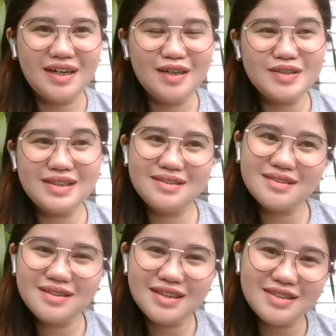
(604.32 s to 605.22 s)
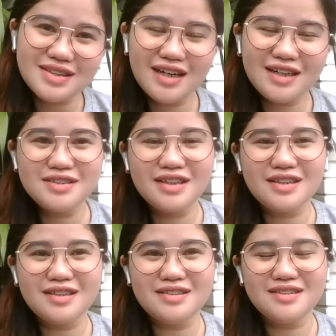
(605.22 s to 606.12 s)
since the child
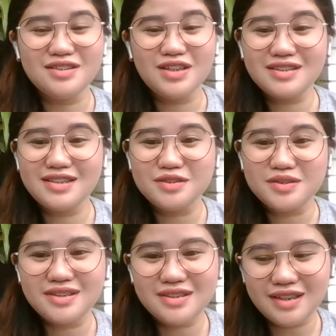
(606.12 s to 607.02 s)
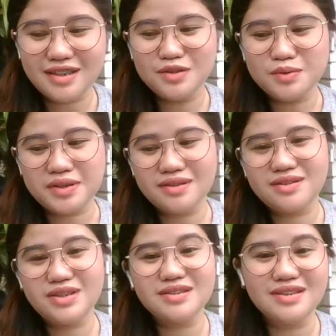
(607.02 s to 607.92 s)
is not interested
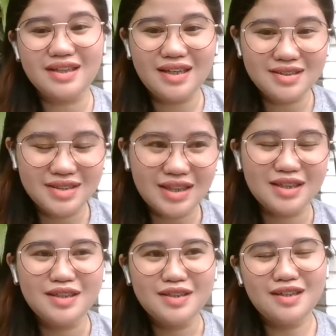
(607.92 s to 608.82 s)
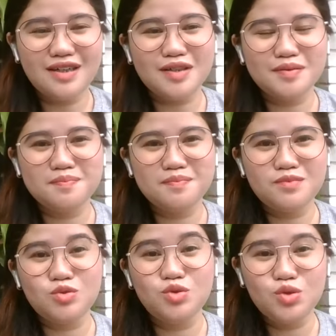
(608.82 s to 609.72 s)
or just lazy
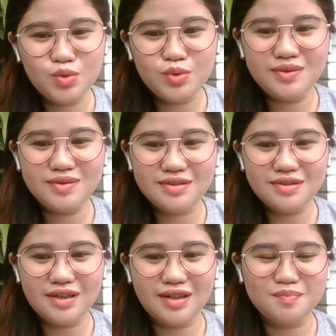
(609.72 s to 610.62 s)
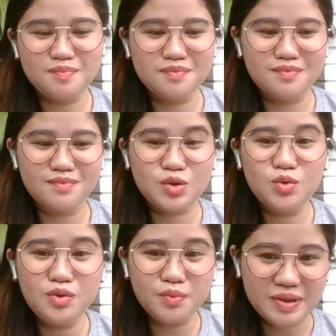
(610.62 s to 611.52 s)
to do
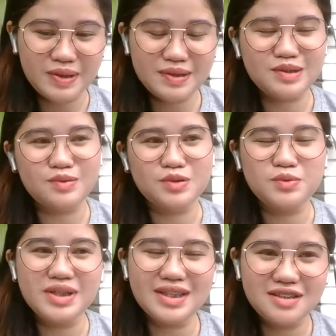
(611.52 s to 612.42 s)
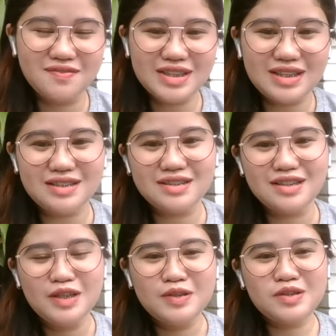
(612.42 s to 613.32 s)
schoolwork or school activities,
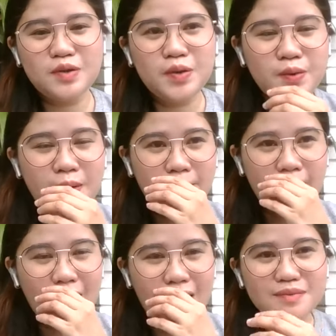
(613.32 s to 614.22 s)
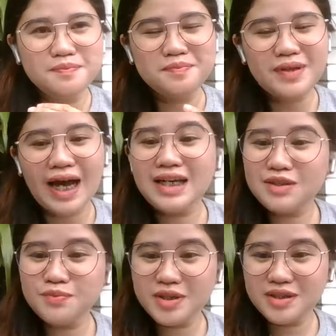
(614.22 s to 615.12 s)
so I
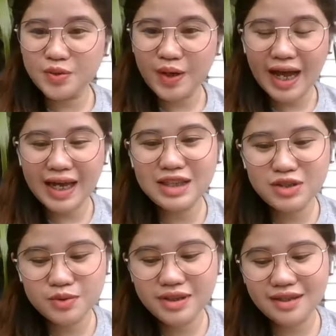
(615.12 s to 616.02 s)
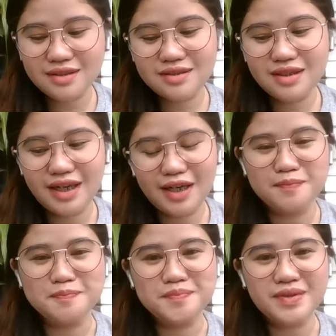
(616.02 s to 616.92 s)
would try to let
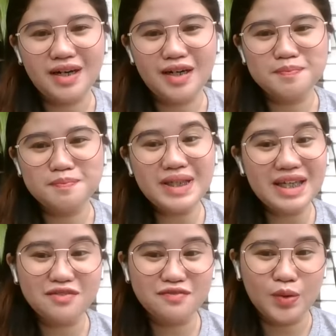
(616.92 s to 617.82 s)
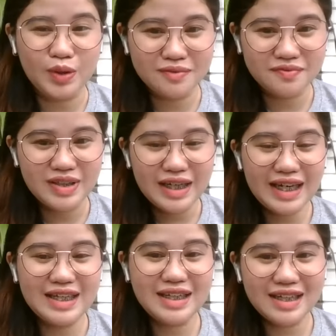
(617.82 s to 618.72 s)
him be involved
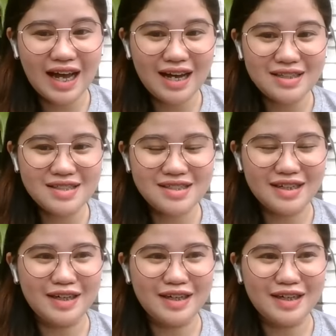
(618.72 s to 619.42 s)
in class